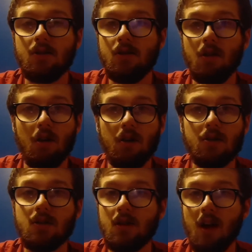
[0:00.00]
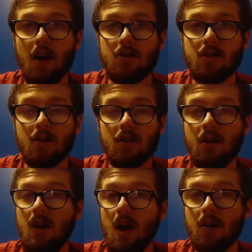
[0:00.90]
Josh Castor,
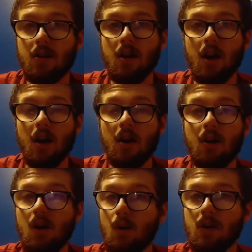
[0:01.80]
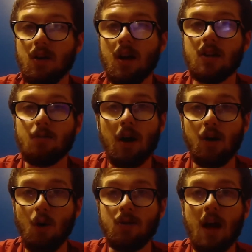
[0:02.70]
and today, today is my
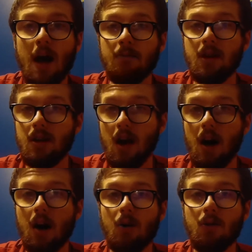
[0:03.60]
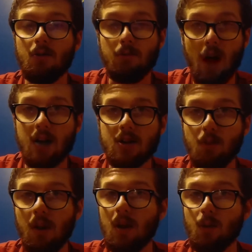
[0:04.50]
No Time to Die
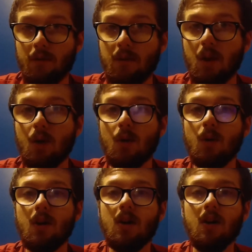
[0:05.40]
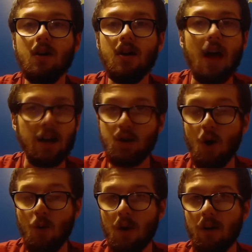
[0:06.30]
non-spoiler review. And
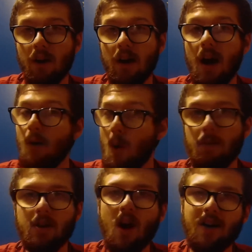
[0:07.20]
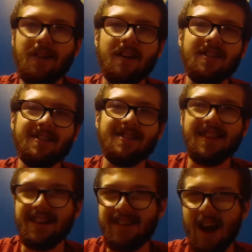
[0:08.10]
don't worry, I won't be talking like this
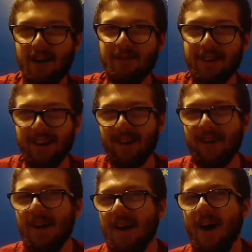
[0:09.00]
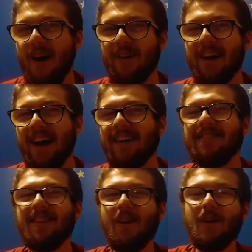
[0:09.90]
the entire video, okay?
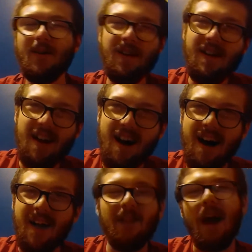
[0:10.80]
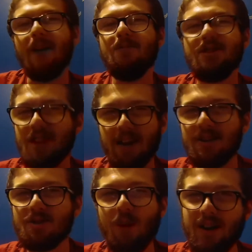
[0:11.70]
So, I
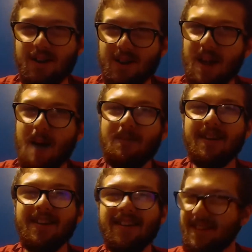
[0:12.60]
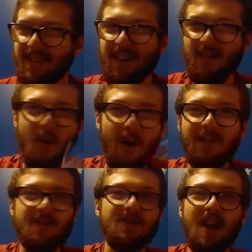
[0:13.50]
just want to do that because, well,
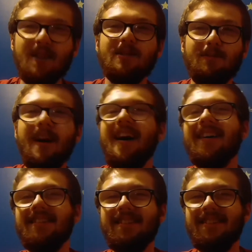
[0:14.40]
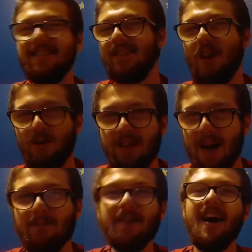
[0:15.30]
it's James Bond. It's No
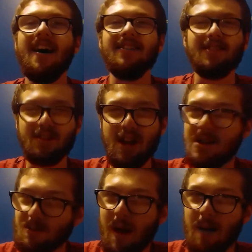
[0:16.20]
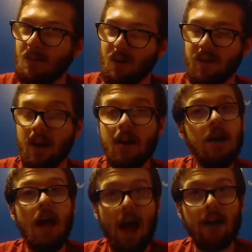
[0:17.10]
Time to Die, it's a James Bond movie.
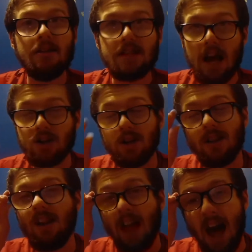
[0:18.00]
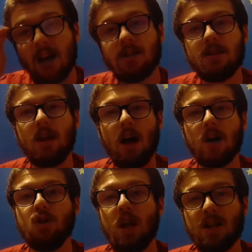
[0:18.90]
And it's actually the last
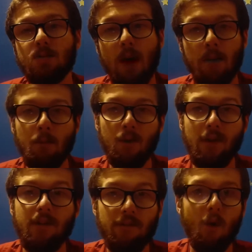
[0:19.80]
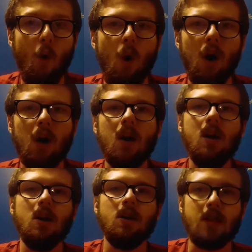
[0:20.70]
James Bond movie for
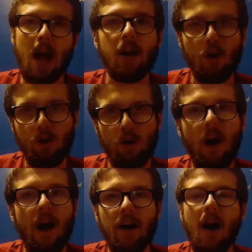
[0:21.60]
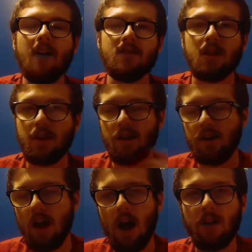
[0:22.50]
Daniel Craig. Obviously,
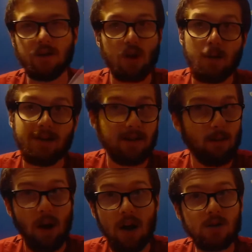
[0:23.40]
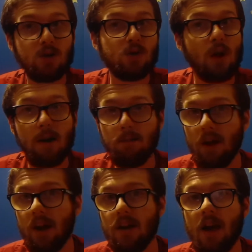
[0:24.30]
now there's going to be someone else who's going to
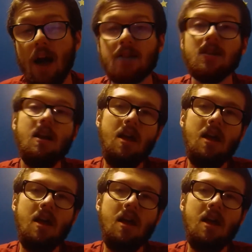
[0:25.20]
play it next.